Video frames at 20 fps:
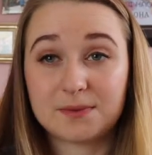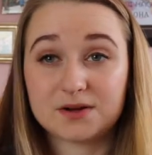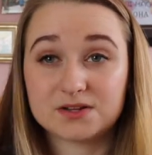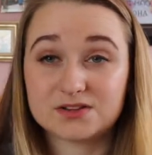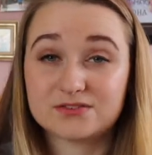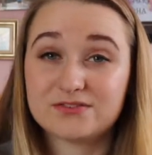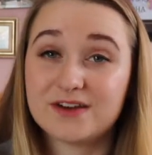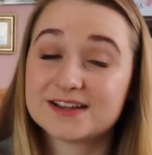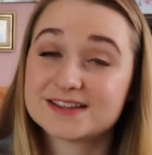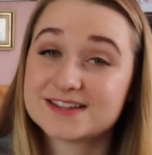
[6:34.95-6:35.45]

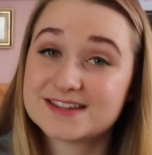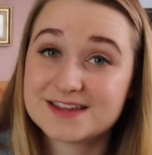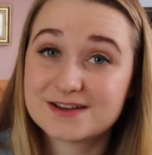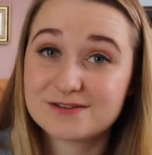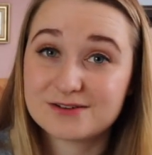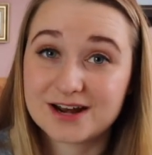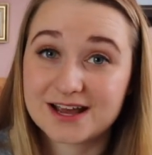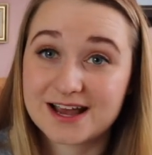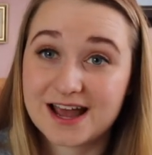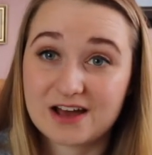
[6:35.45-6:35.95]
but the fact that
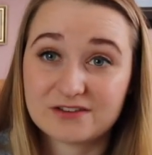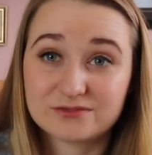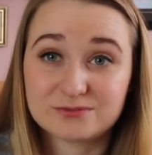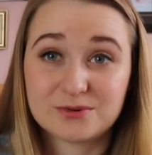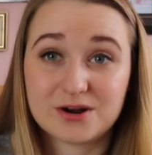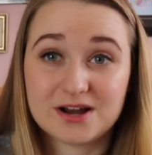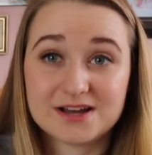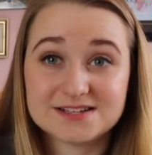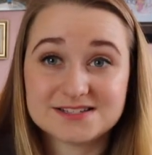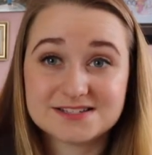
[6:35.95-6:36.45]
they were like half
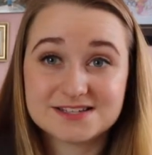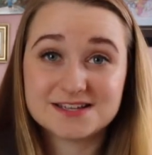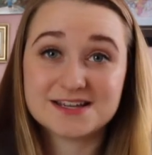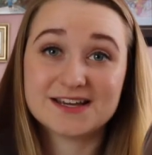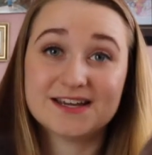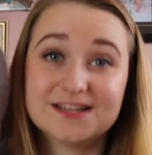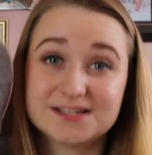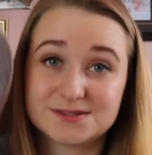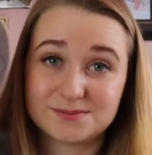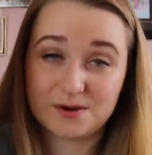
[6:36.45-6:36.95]
price
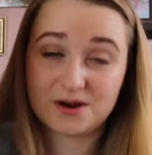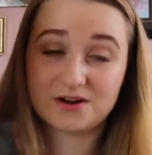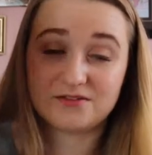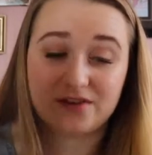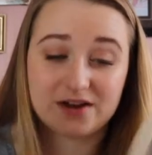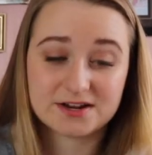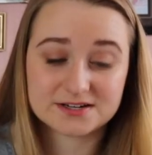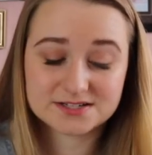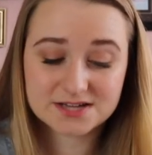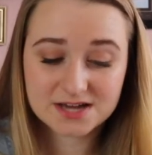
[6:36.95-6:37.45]
is
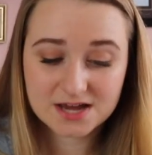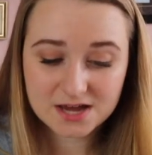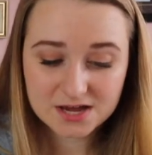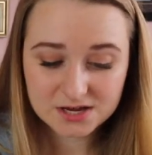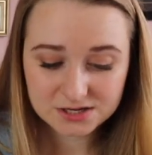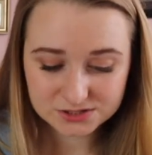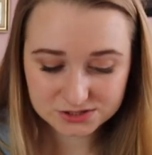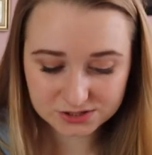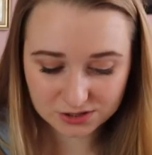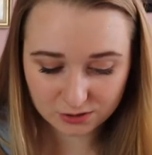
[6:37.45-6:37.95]
perfect.
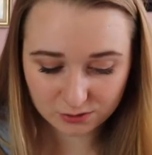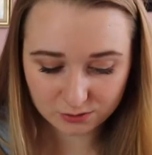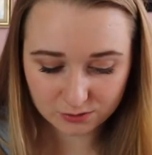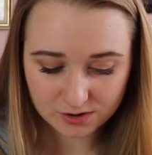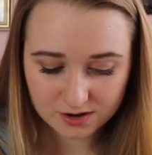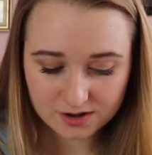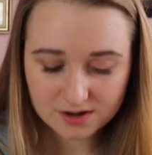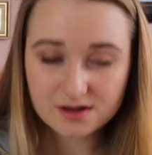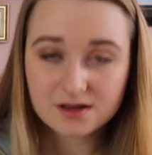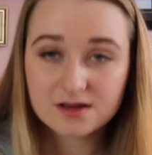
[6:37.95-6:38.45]
So